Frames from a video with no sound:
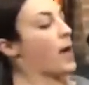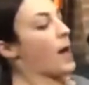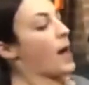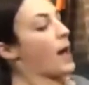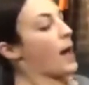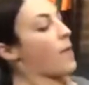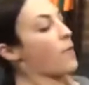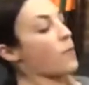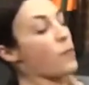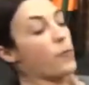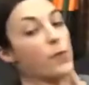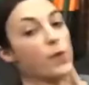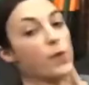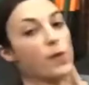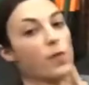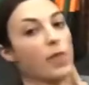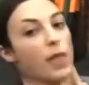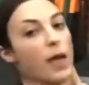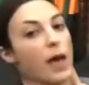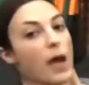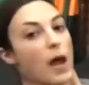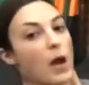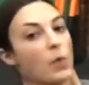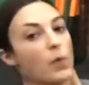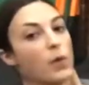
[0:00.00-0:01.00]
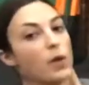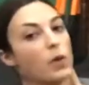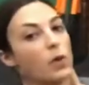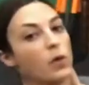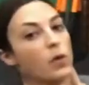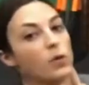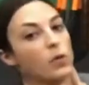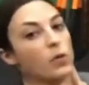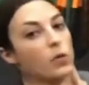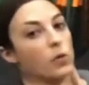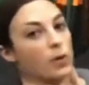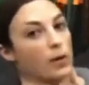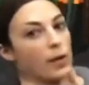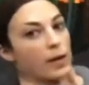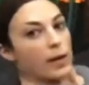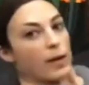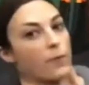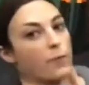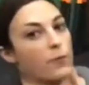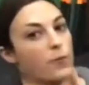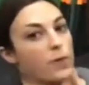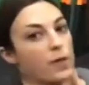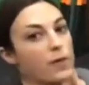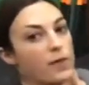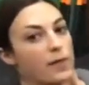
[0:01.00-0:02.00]
And from there, we're going to
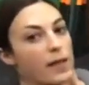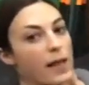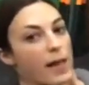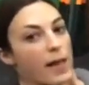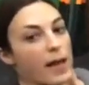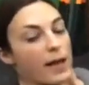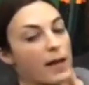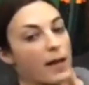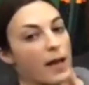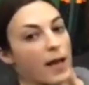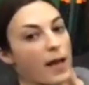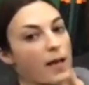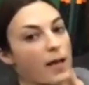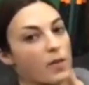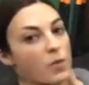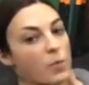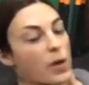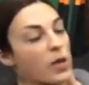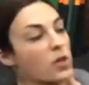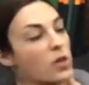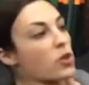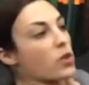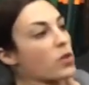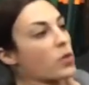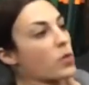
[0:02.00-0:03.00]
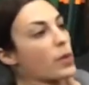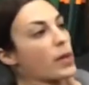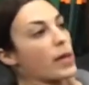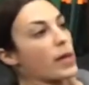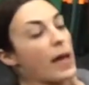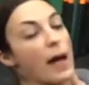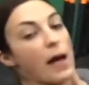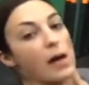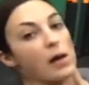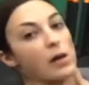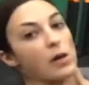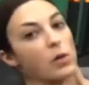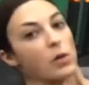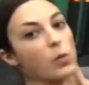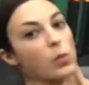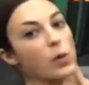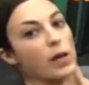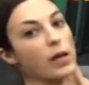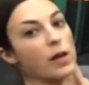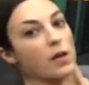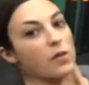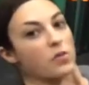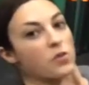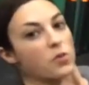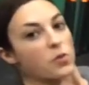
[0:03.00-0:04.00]
lift this leg as much as we can with
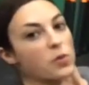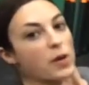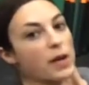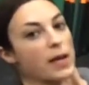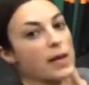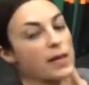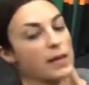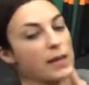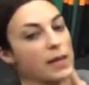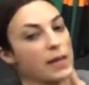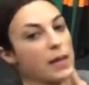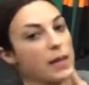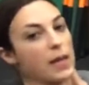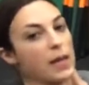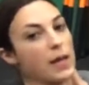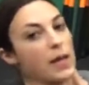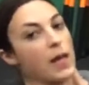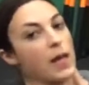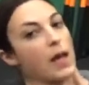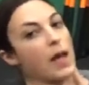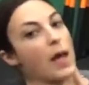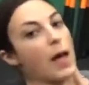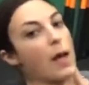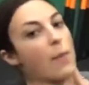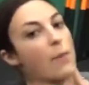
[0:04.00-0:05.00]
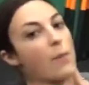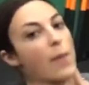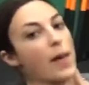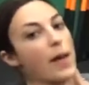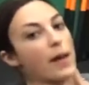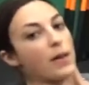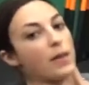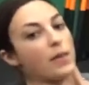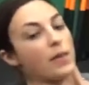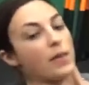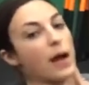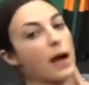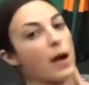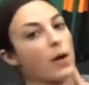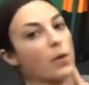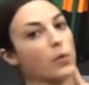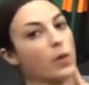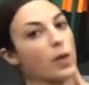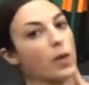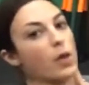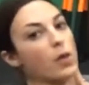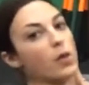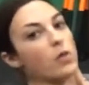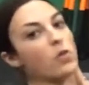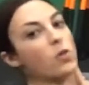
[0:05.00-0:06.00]
a straight knee and back down.